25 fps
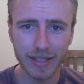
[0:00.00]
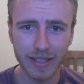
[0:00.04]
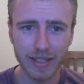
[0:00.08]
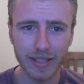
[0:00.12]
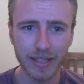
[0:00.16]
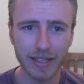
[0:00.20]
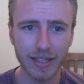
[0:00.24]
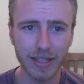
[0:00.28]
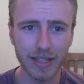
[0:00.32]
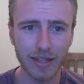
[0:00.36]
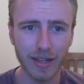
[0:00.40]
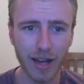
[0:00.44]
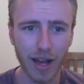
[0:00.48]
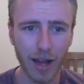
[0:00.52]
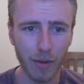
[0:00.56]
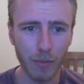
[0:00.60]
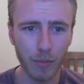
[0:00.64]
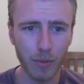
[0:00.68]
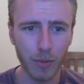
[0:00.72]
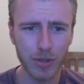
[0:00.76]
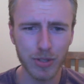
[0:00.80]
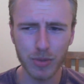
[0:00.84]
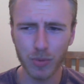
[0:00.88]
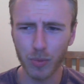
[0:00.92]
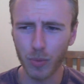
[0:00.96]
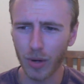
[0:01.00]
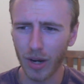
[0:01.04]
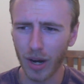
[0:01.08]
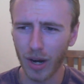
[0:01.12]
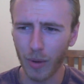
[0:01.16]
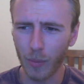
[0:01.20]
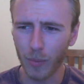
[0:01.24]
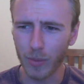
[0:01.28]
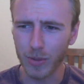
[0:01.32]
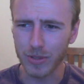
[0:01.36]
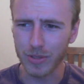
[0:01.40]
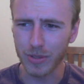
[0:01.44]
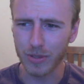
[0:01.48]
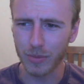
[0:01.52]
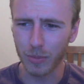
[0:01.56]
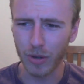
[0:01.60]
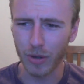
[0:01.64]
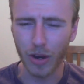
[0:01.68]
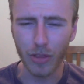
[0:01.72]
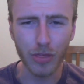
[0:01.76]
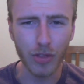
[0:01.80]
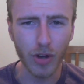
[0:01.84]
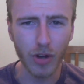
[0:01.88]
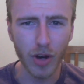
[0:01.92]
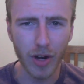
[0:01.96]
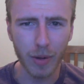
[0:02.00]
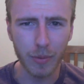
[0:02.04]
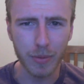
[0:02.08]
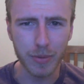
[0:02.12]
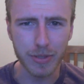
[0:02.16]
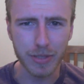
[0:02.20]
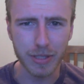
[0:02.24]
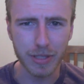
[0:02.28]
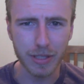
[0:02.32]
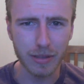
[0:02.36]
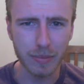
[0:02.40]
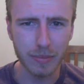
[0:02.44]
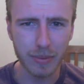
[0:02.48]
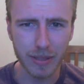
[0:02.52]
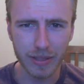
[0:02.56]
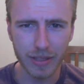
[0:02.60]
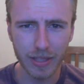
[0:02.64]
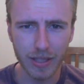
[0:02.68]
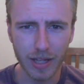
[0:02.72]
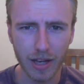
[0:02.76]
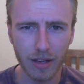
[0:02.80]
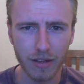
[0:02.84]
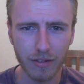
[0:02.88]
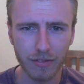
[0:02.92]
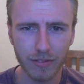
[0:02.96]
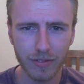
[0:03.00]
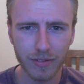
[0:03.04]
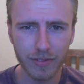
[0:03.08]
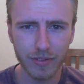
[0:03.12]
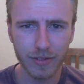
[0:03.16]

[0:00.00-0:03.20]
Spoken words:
I wasn't where I thought I was going to be in life.